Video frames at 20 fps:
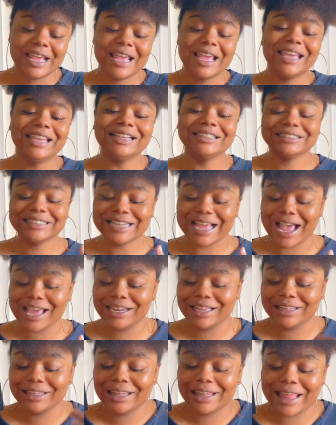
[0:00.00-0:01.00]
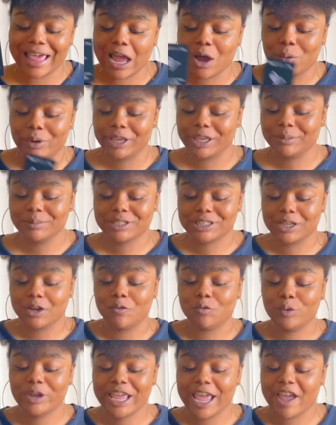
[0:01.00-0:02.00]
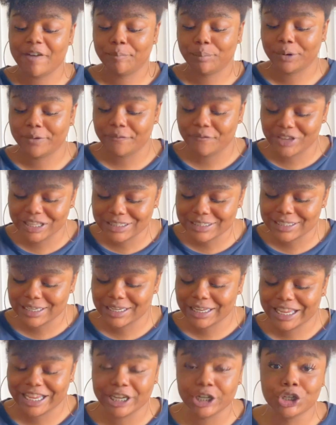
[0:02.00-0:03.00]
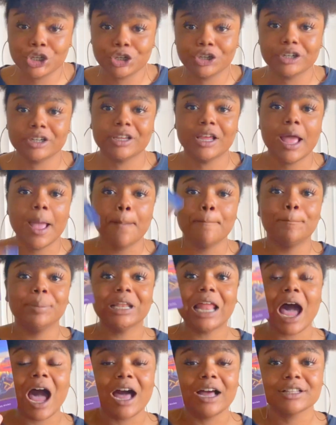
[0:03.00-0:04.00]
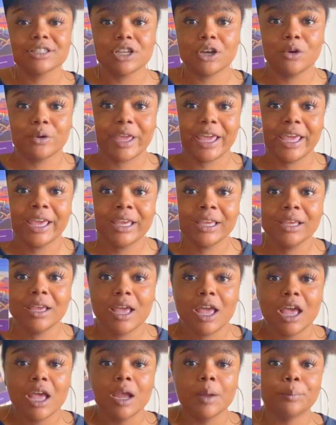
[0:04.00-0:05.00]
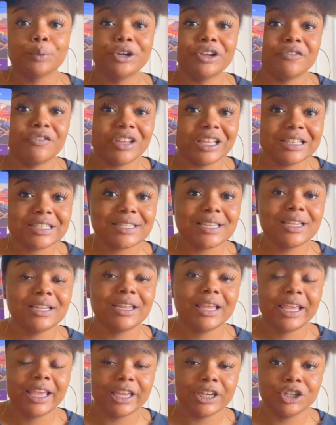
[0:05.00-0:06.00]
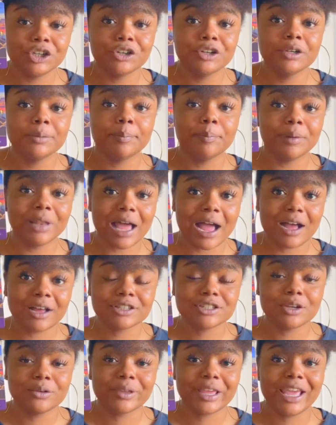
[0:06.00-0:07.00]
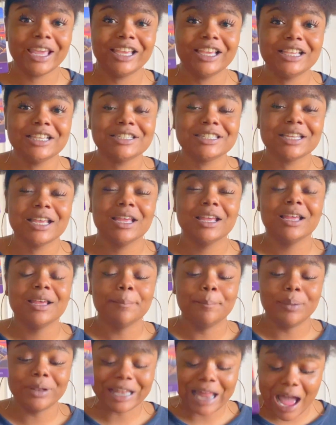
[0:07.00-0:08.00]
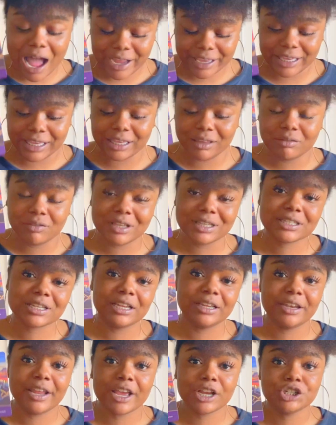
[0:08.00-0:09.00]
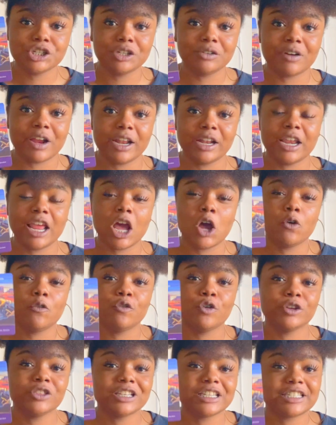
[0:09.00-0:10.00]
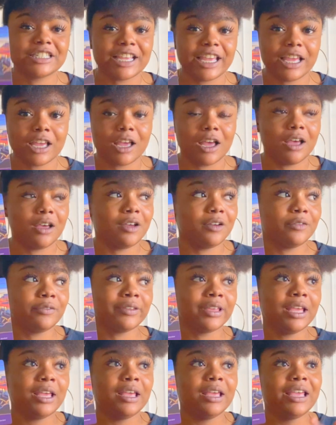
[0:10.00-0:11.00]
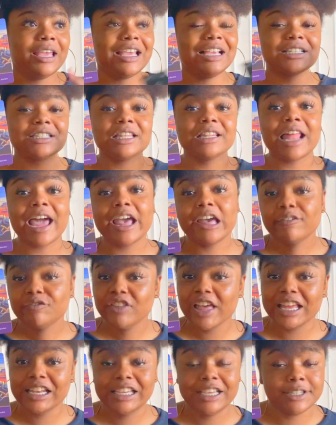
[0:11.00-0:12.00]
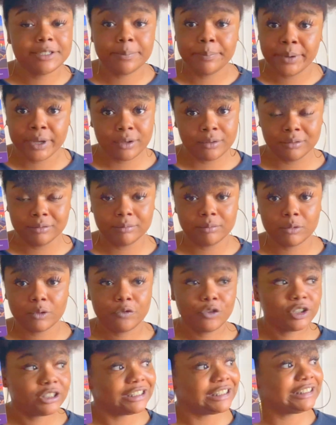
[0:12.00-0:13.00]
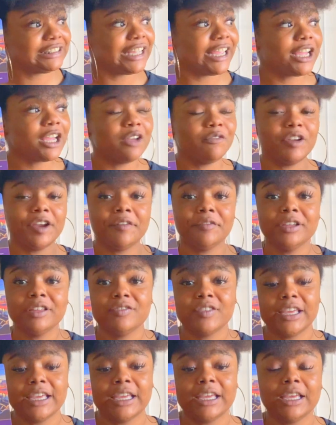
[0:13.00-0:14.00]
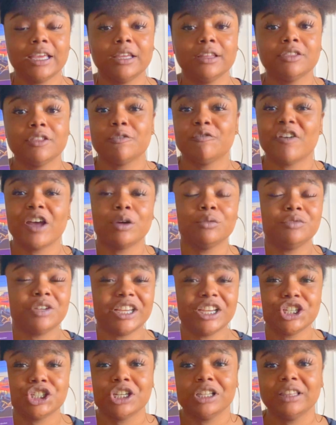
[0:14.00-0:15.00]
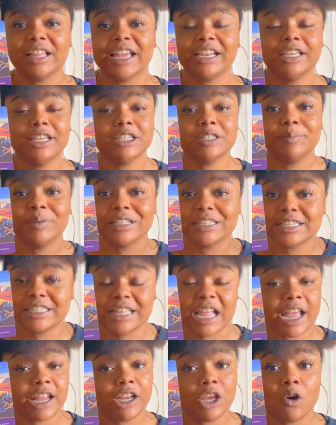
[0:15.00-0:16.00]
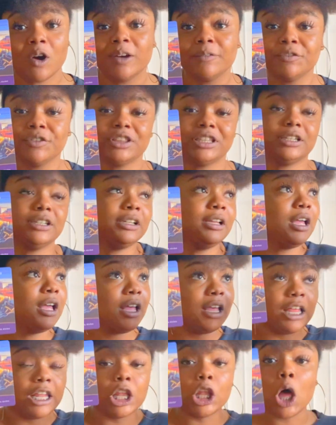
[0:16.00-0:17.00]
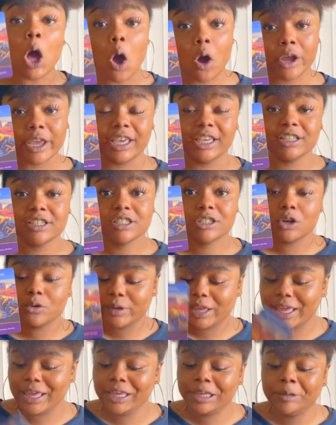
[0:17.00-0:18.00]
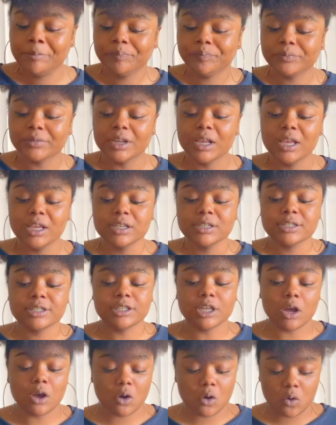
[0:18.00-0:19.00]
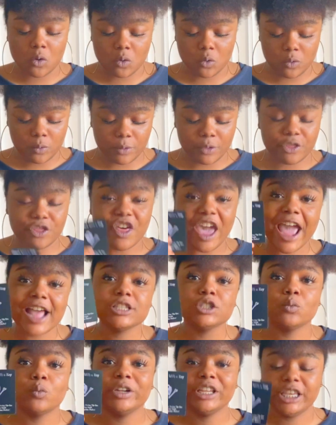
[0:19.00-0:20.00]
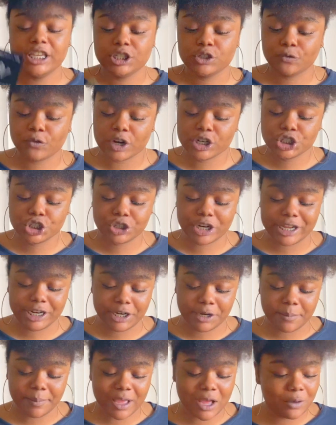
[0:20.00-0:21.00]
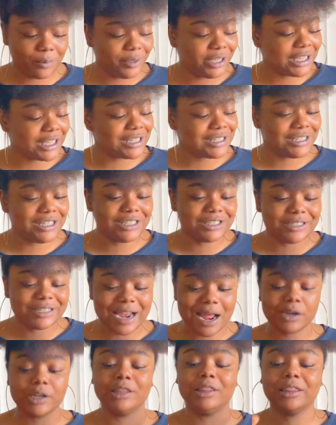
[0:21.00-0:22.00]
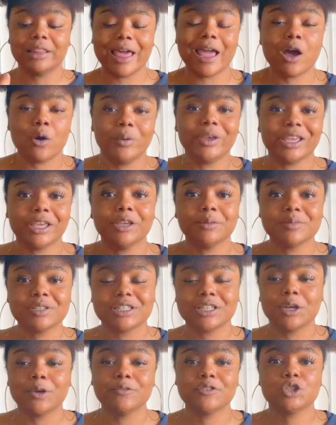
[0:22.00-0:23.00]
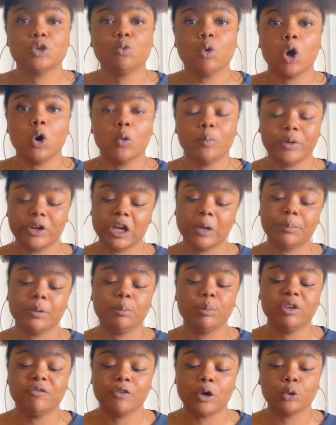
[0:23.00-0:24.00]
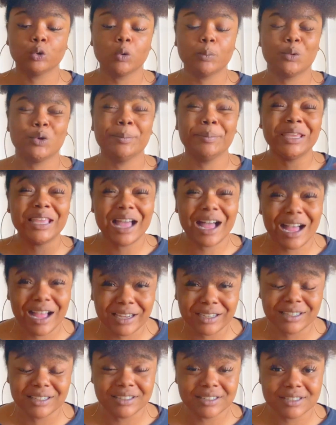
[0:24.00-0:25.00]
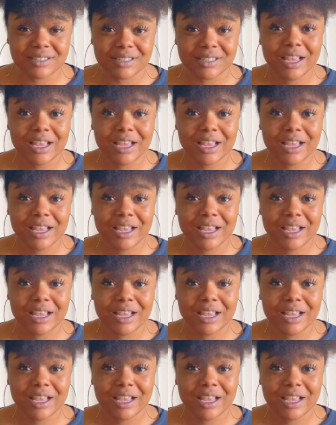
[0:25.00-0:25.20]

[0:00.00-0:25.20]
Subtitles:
he's not allowing himself. We have prevented, hindered, blocked, okay? Prevented, hindered, blocked, okay? He's blocking this connection right now for the sake of his life that he's built, for the sake of everything, the foundation that he's been standing on for the longest, okay? So that's what he's frustrated about, because he's not allowing himself to open up and be vulnerable and be honest,